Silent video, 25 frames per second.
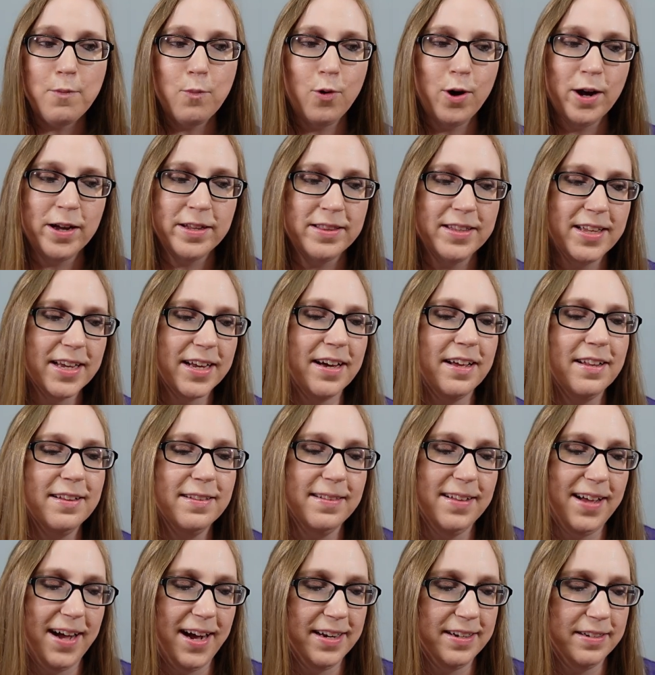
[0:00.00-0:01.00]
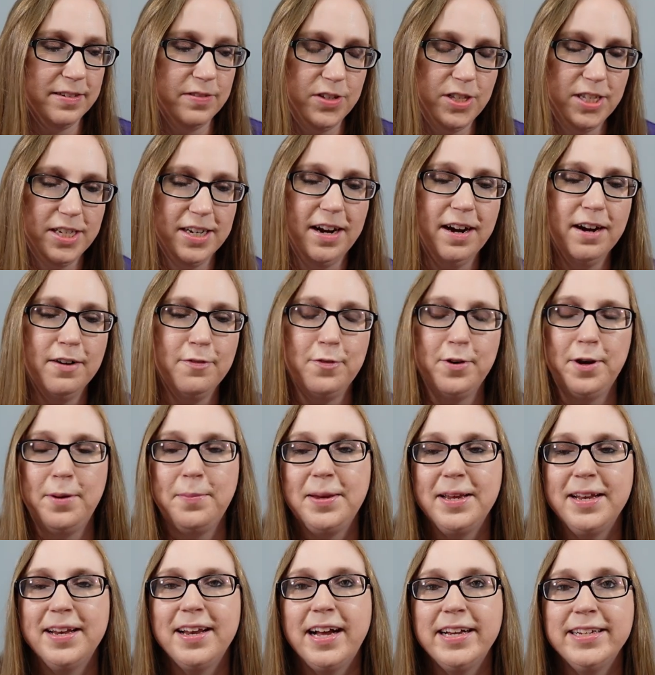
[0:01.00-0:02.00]
won like a lot of stuff. I
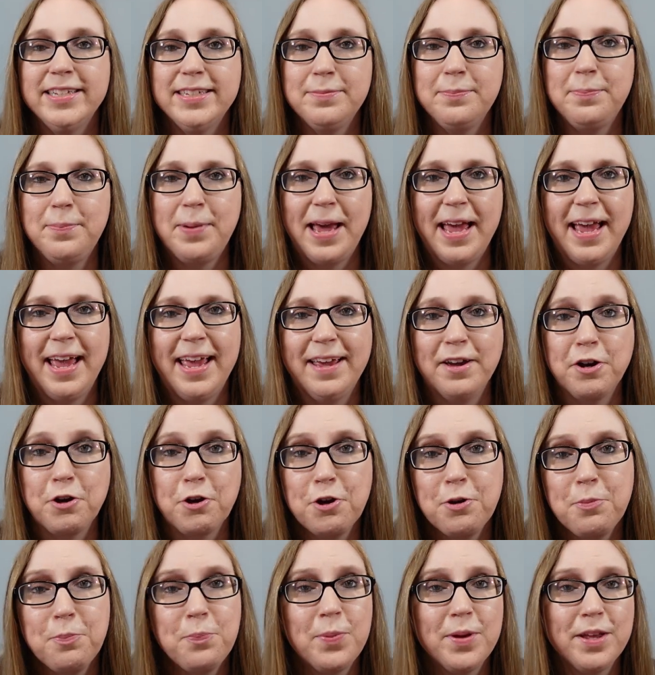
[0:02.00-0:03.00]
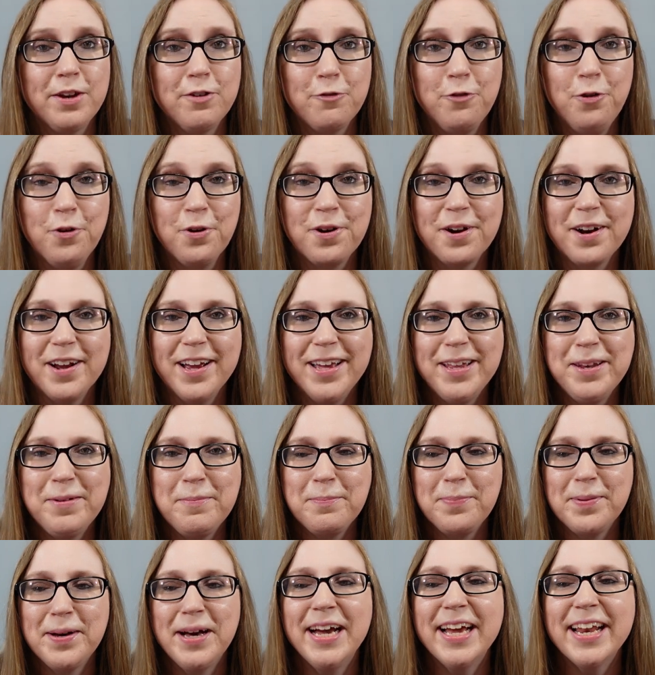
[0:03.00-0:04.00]
mean, I did pay a good bit for
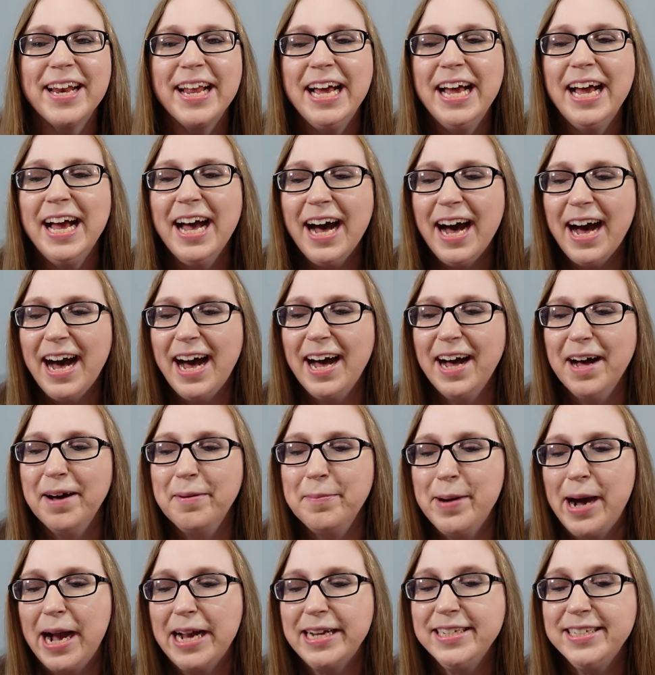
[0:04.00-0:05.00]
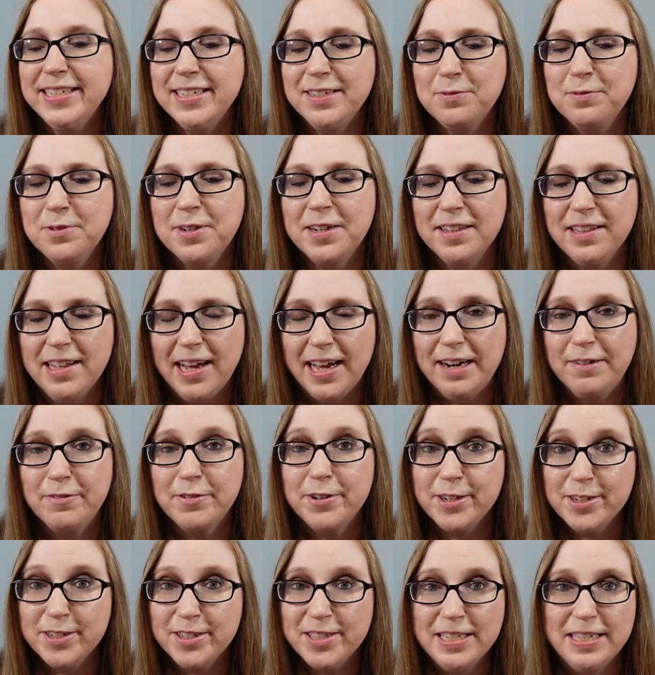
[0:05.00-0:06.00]
it, but um, I did win a lot
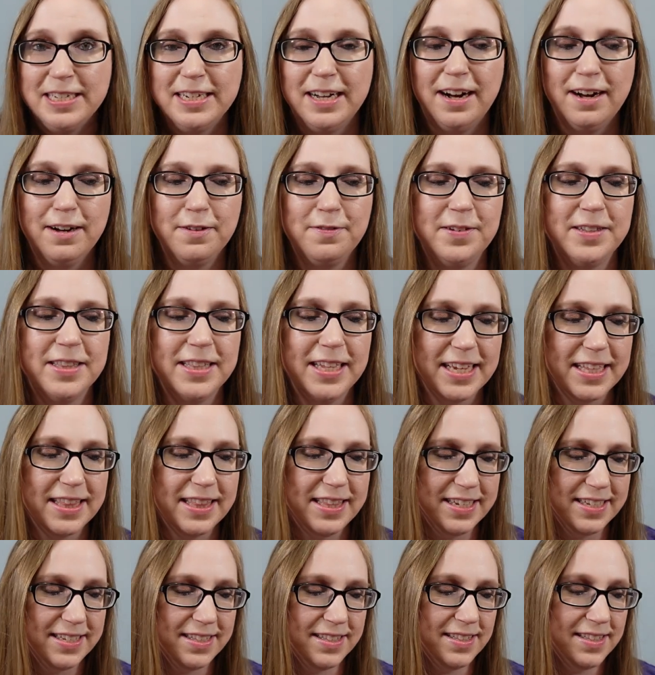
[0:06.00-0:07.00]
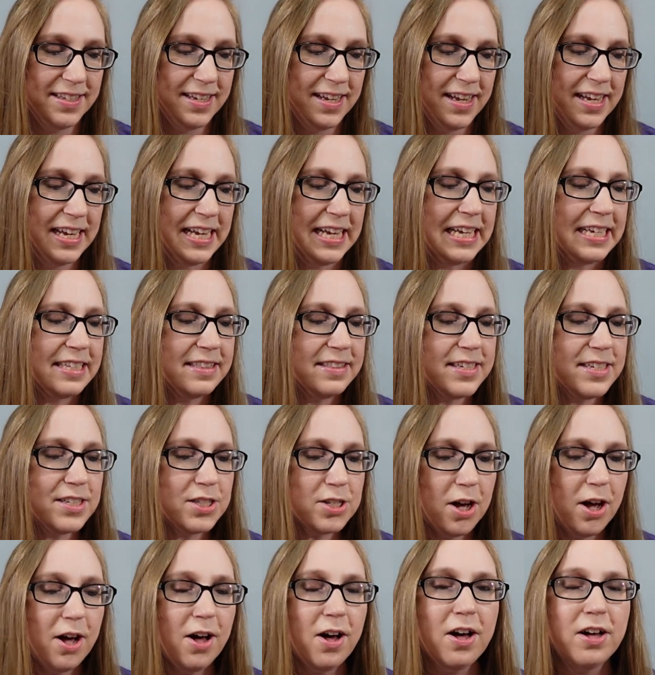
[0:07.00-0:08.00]
of good stuff. And like this,
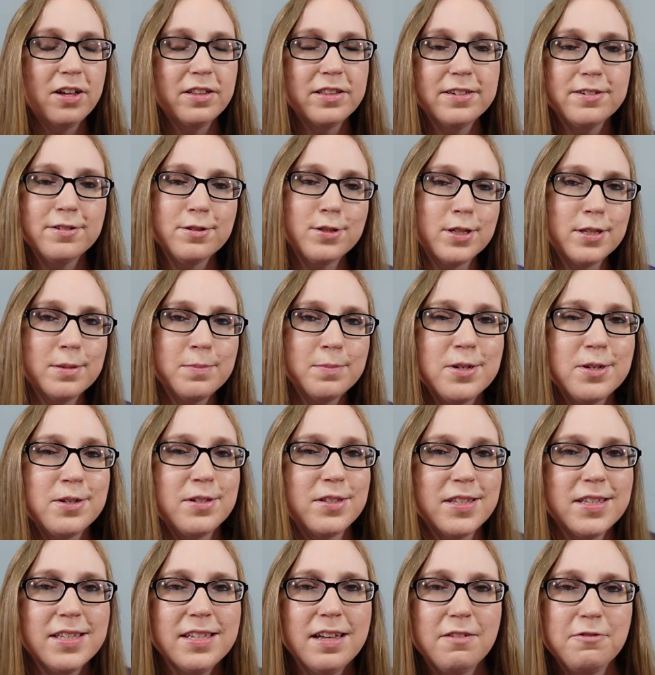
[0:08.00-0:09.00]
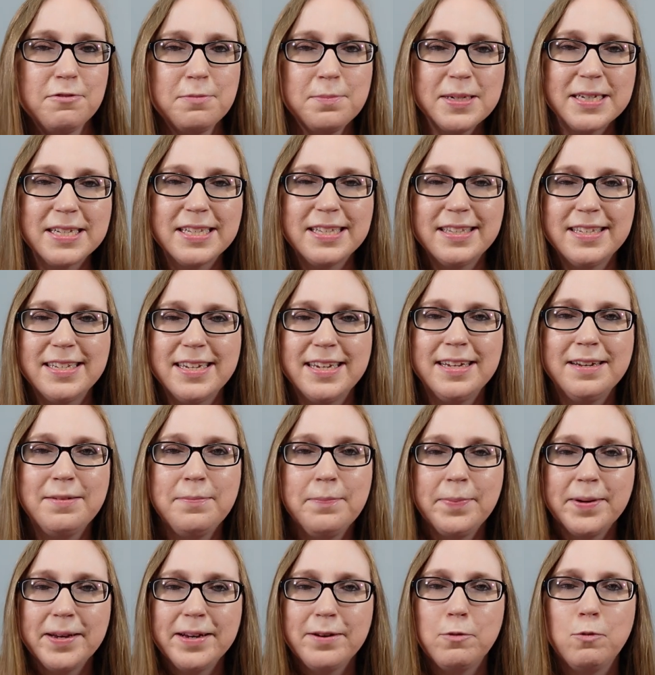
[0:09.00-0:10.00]
this haul, there's good stuff mixed
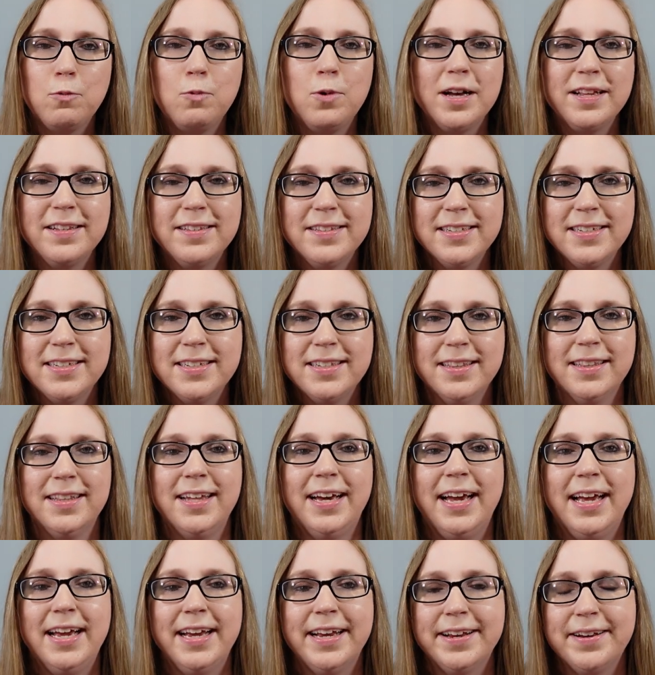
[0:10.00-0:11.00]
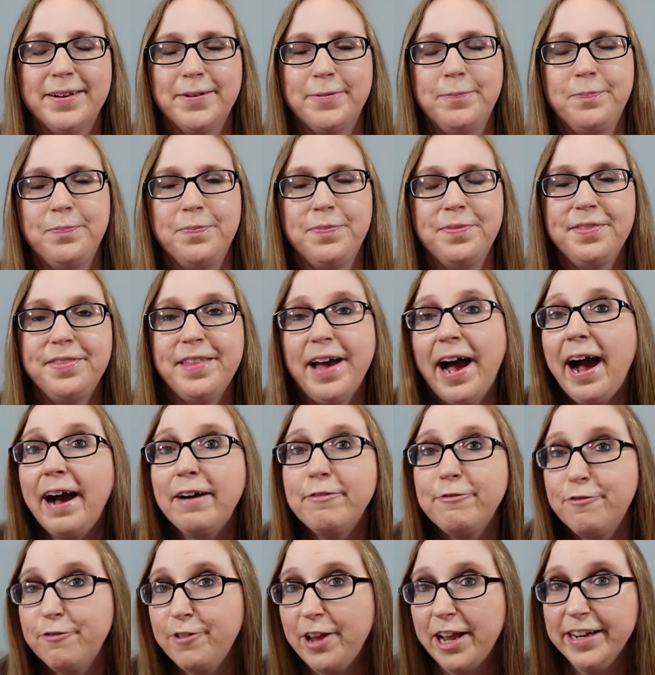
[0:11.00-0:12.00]
in, but it wasn't like that
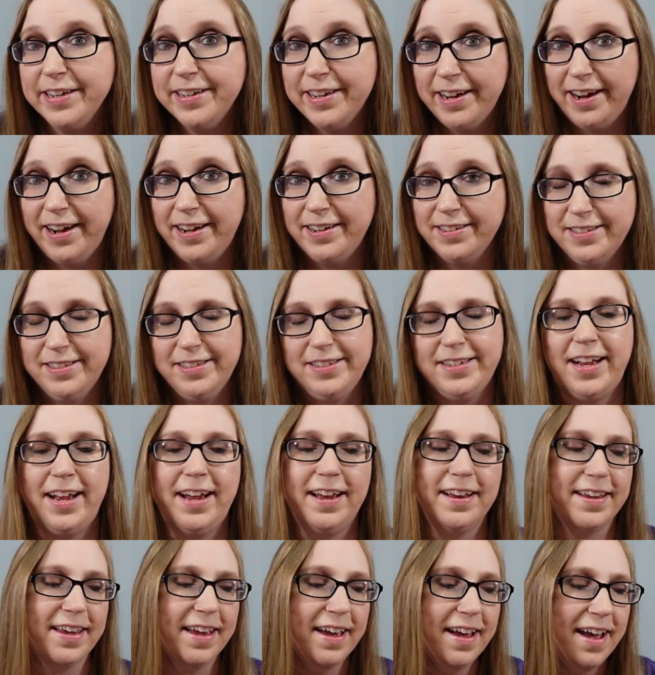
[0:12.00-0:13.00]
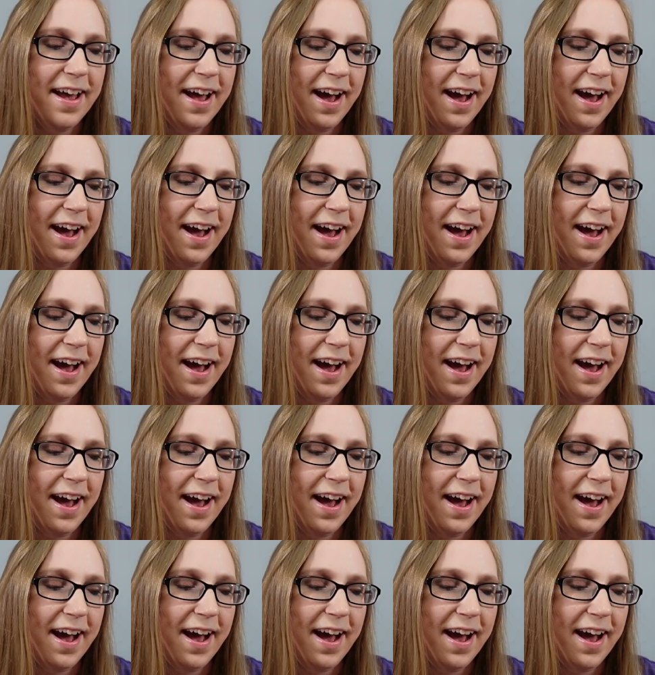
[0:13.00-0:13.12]
fantastic.